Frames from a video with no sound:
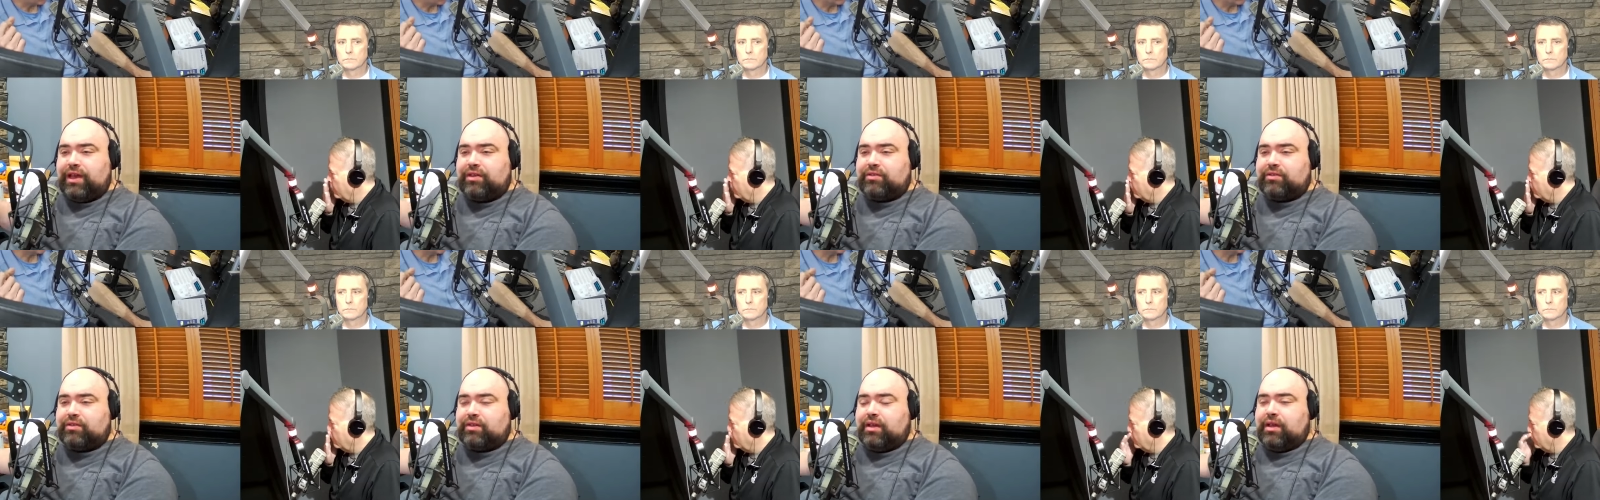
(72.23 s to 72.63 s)

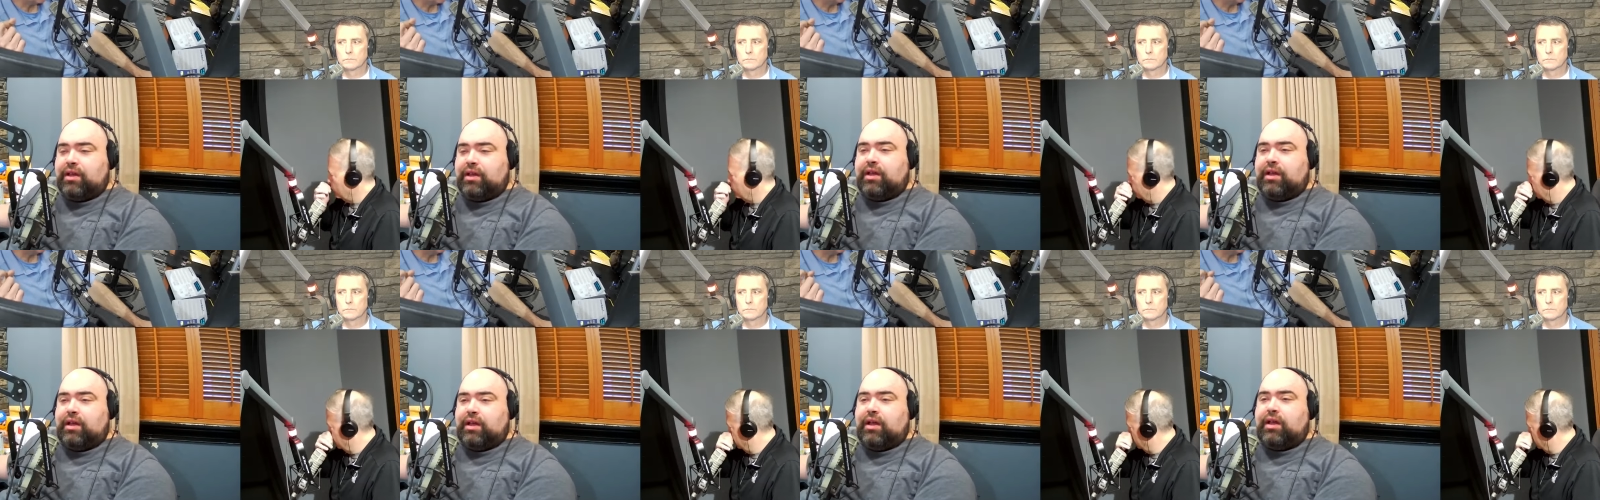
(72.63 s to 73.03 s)
Speaker 1: That's the big
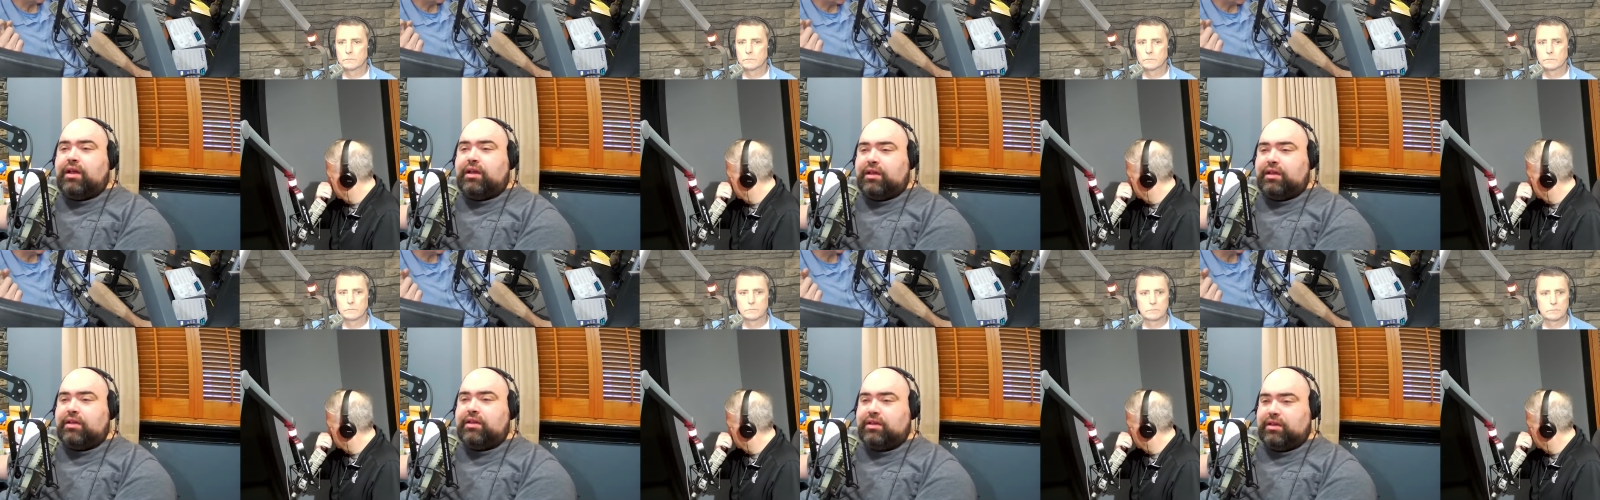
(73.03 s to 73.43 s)
one. It's
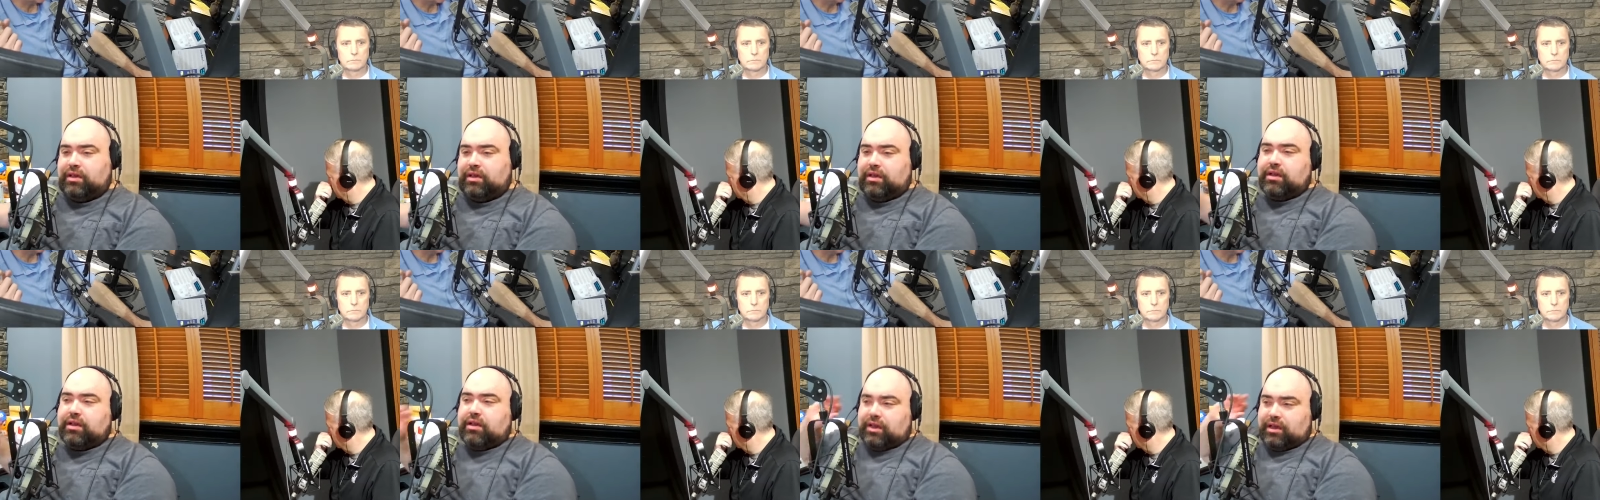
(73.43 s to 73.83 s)
called the Scrub
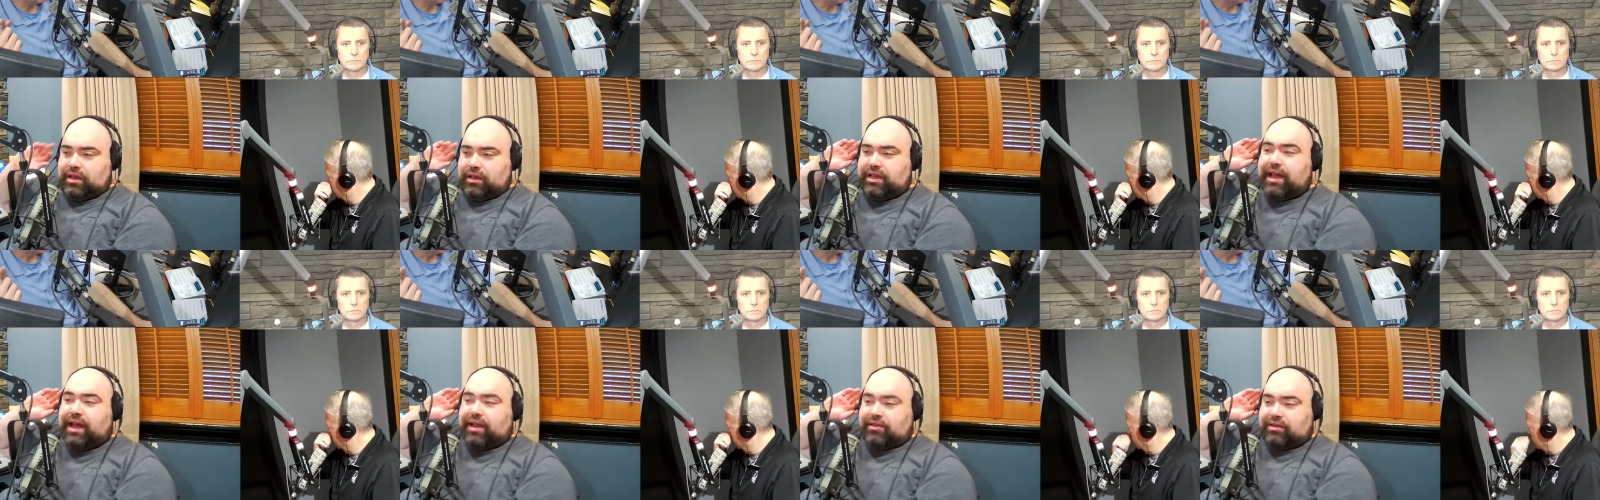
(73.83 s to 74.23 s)
Daddy.
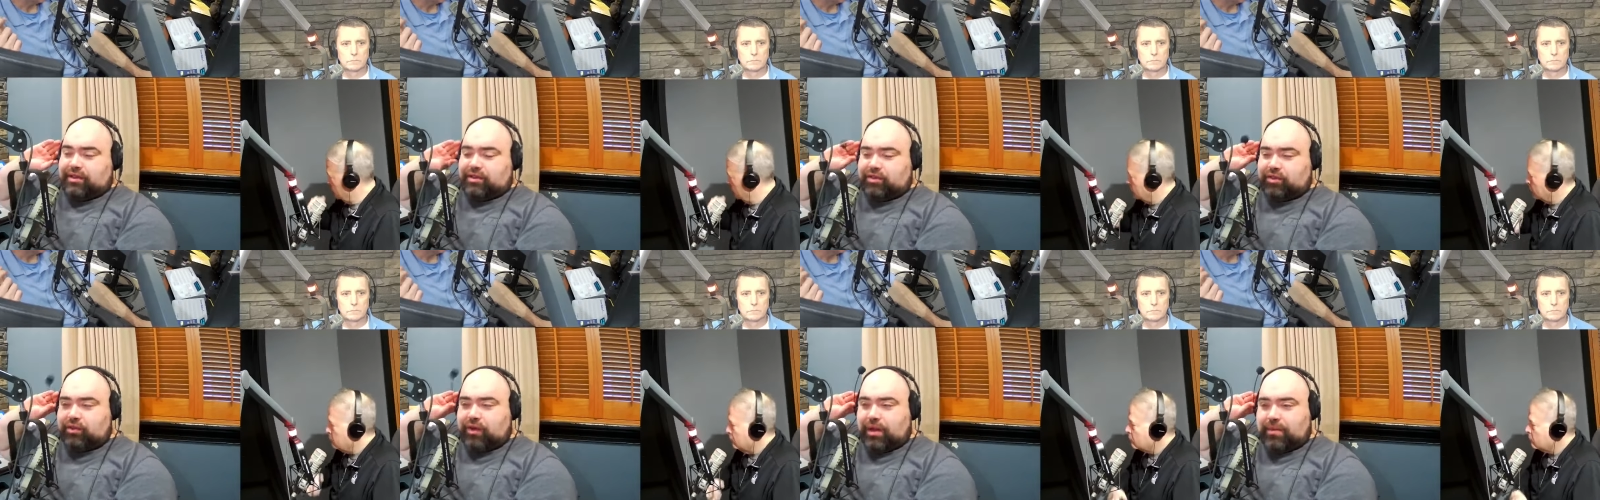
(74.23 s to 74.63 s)
Yes, the
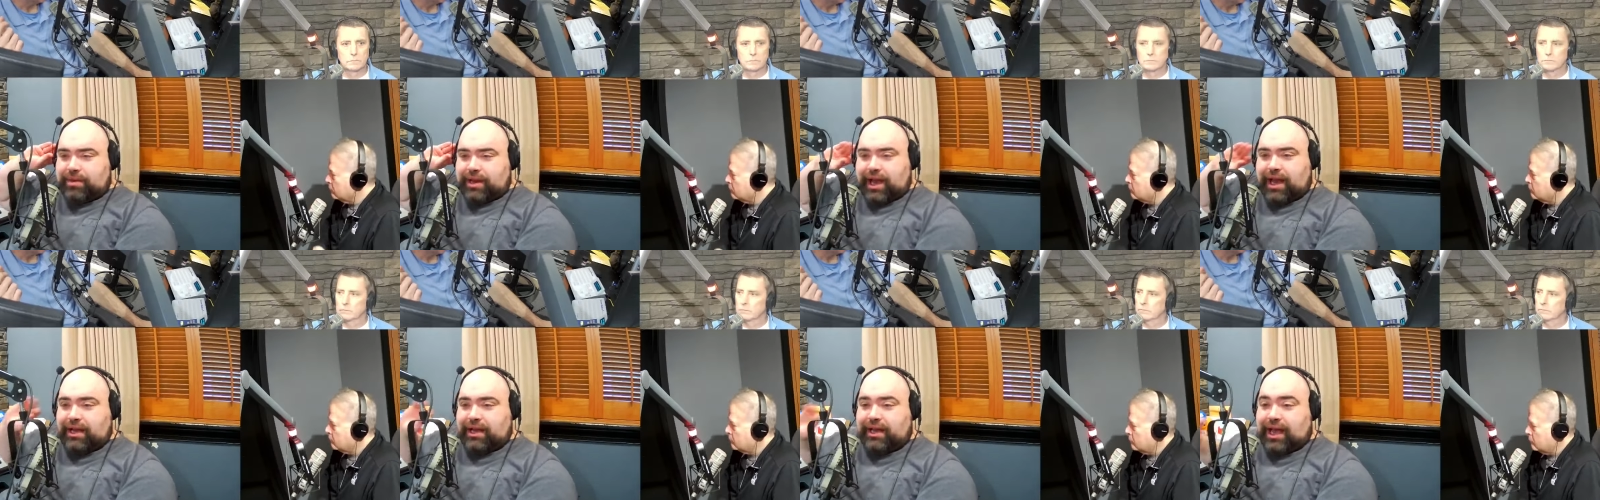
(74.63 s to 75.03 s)
Scrub
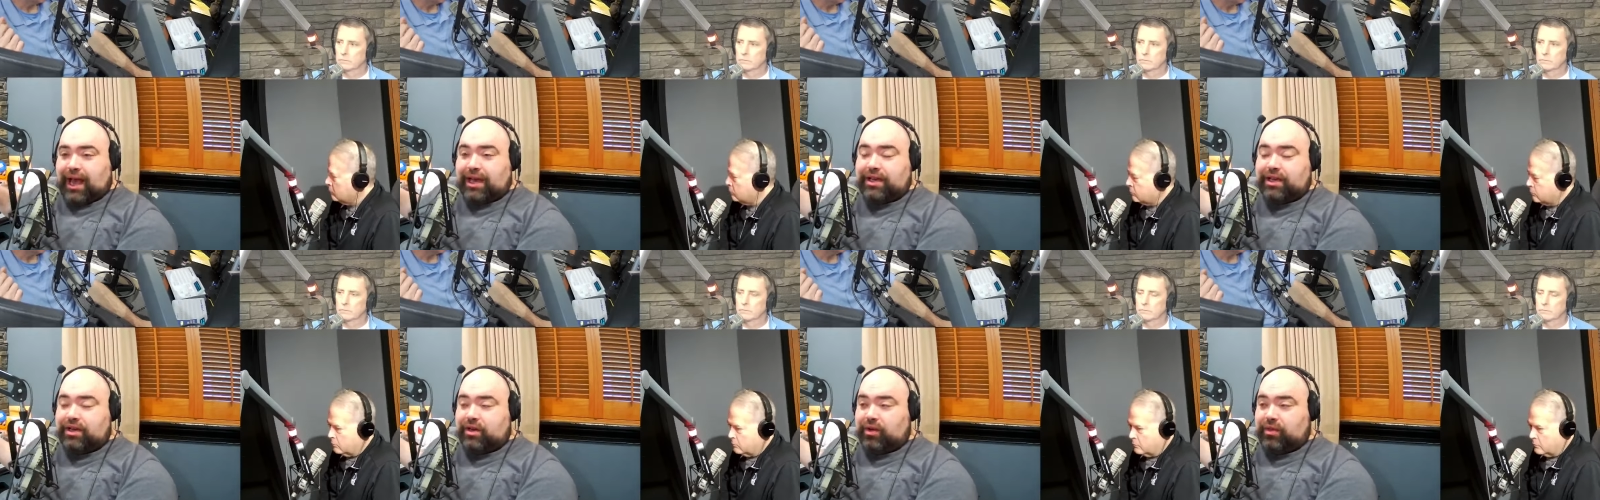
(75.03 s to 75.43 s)
Daddy. I didn't know